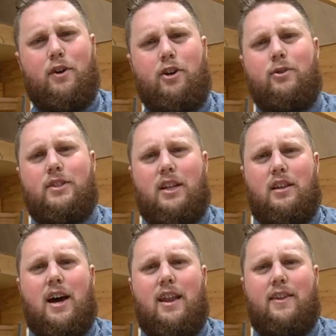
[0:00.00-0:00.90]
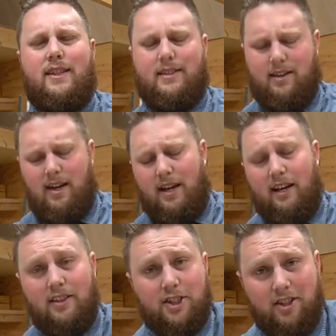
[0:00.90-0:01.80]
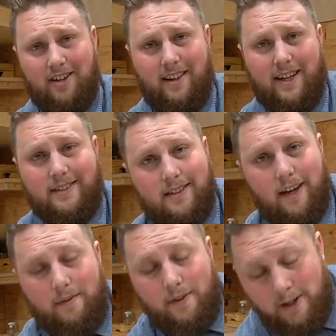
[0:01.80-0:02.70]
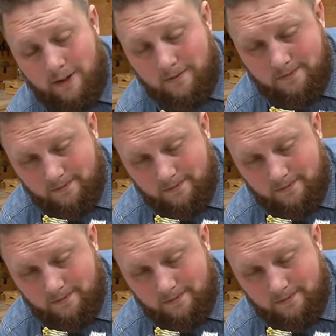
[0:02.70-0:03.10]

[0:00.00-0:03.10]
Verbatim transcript: using a lot of this, unless you're into that stuff, you know?